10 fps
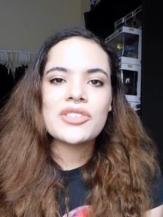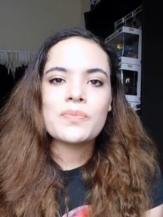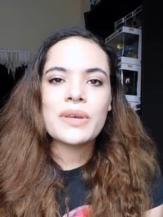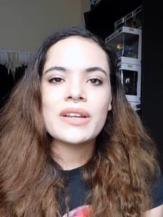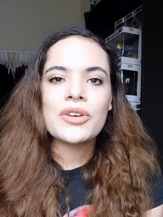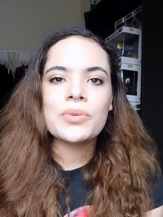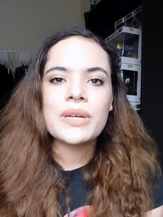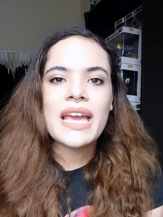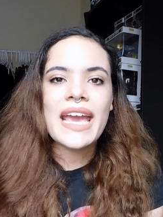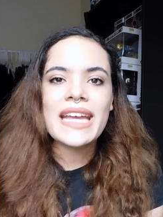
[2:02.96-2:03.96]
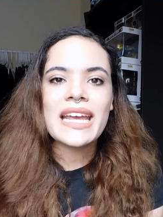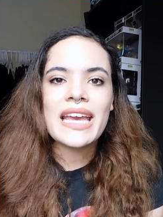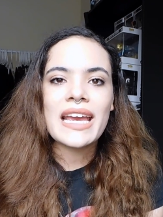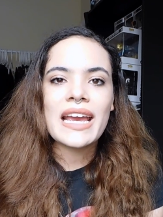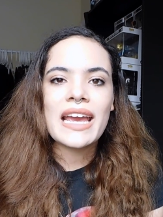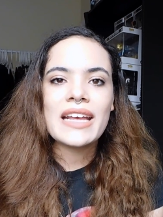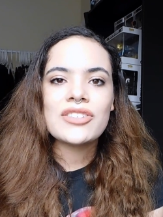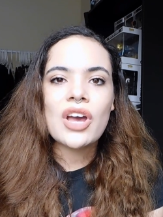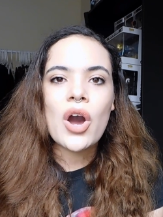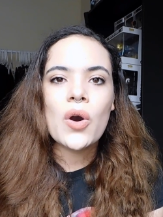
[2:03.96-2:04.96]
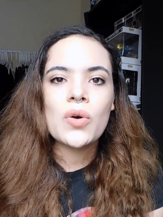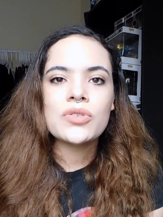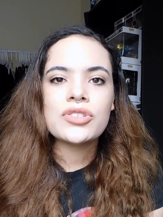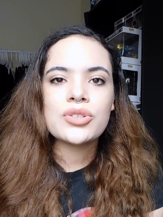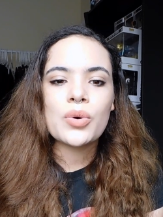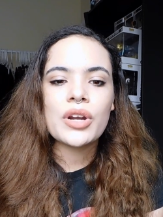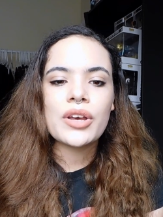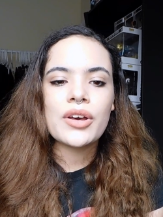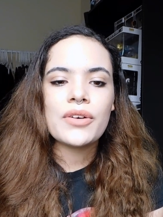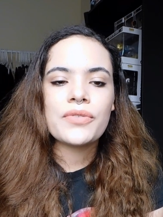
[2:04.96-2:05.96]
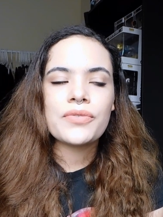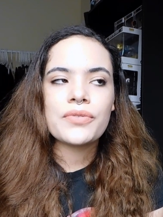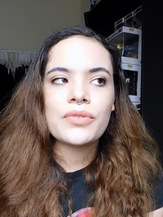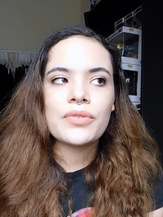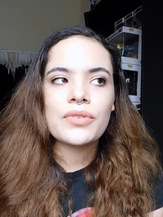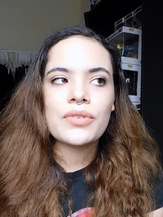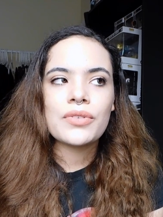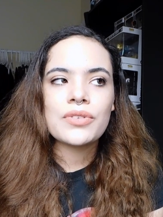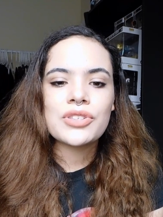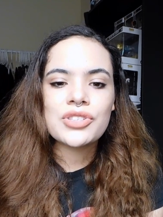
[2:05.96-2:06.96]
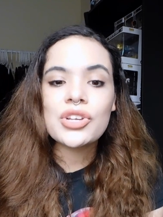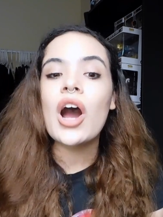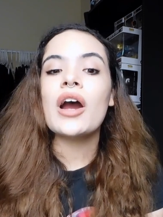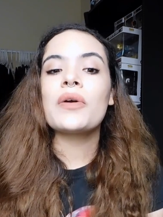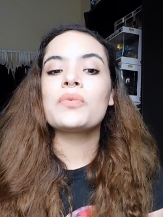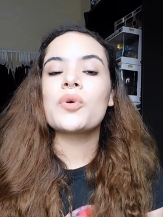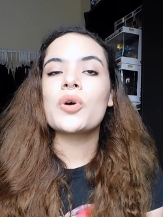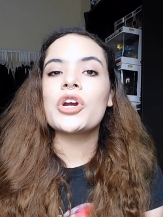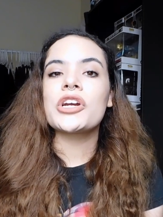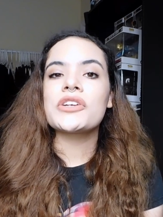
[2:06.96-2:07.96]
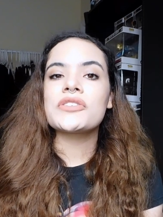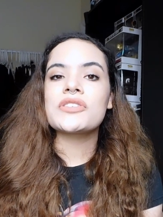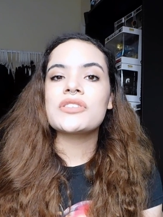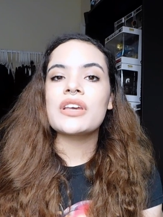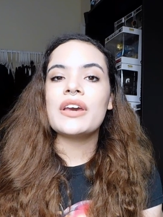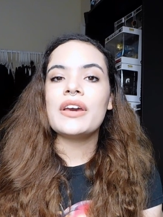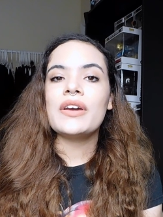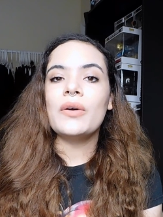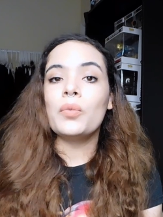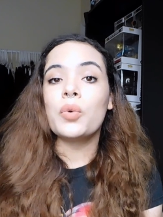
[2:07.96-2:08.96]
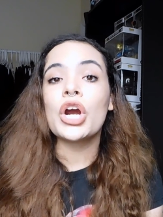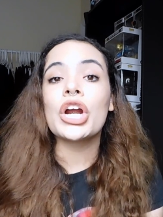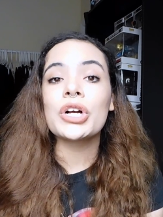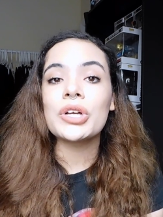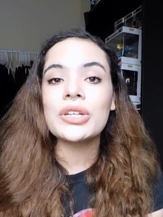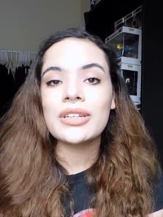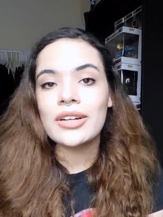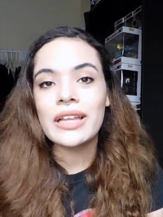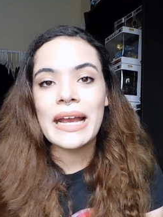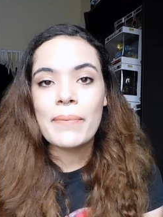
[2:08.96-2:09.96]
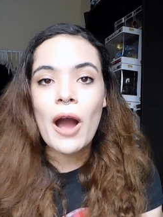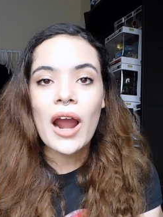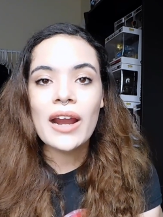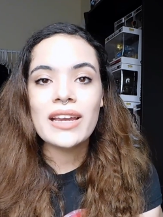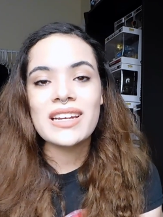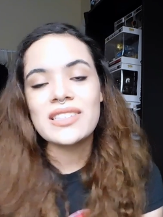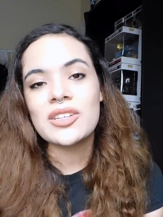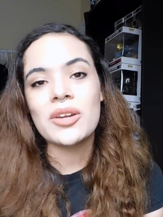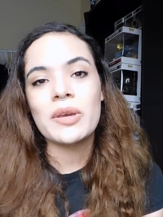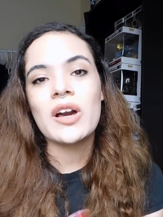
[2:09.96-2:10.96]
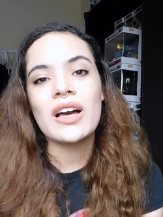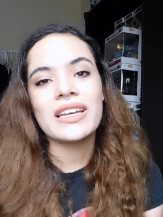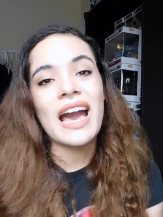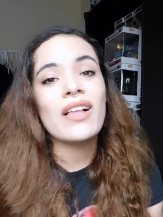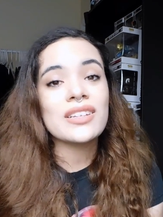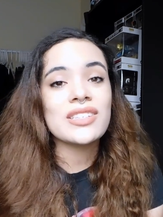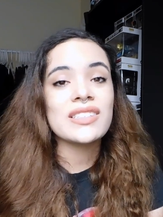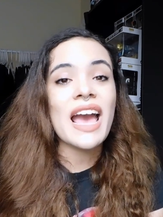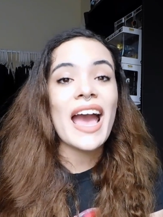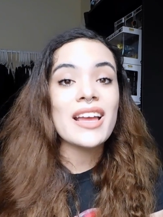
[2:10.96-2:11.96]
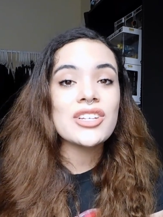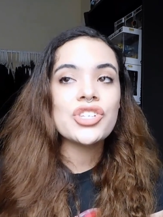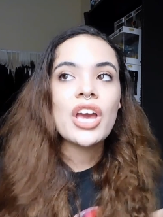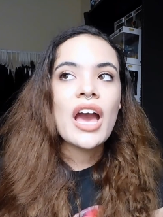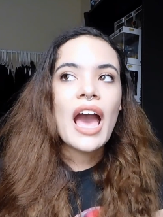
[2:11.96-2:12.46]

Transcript: has been creating its own sort of Star Wars world, or like park, and it's going to be called Galaxy's Edge.